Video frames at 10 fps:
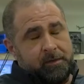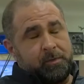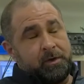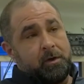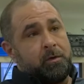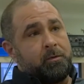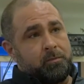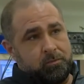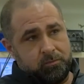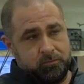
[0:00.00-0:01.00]
that we know
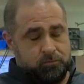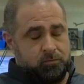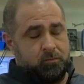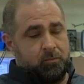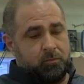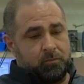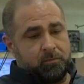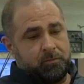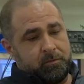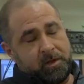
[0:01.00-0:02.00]

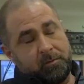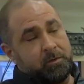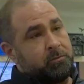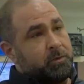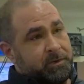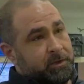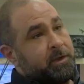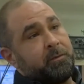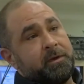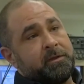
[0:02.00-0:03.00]
that we're, we're
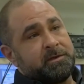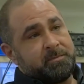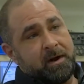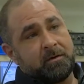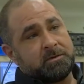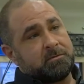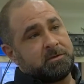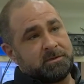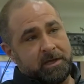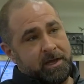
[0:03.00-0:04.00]
dealing with this power
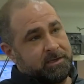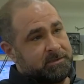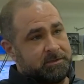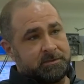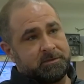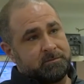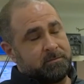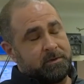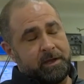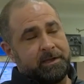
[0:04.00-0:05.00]
source that has this
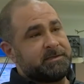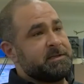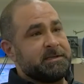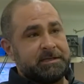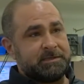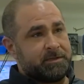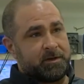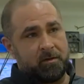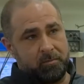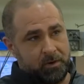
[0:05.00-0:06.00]
A C D C
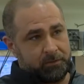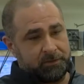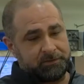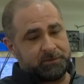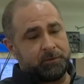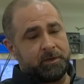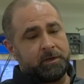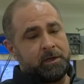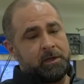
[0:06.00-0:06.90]
component to it.